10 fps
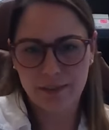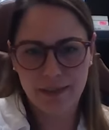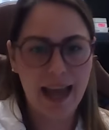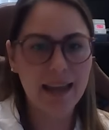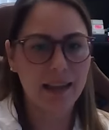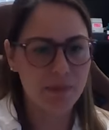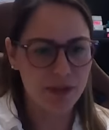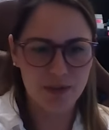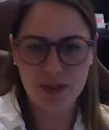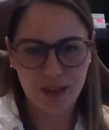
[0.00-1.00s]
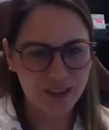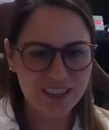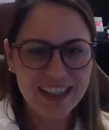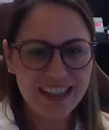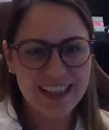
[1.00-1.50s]
at Lipton. So
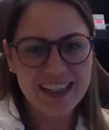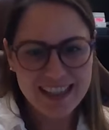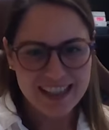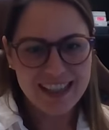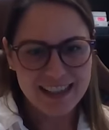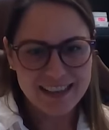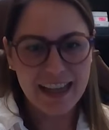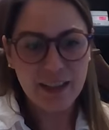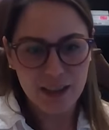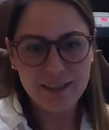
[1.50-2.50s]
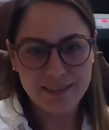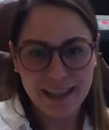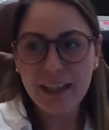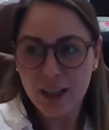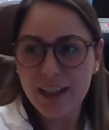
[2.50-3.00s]
they
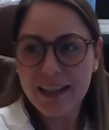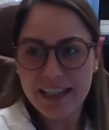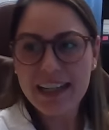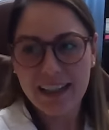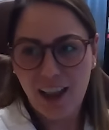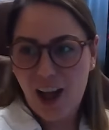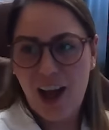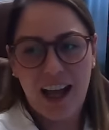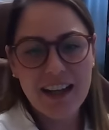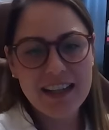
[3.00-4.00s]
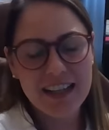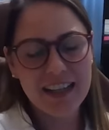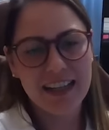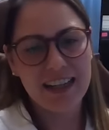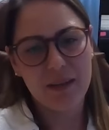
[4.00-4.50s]
could eat a lot,
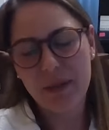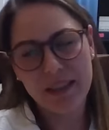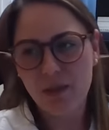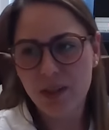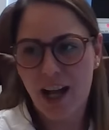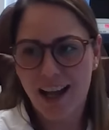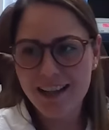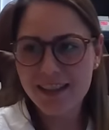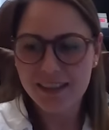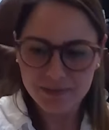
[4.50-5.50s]
but they were not.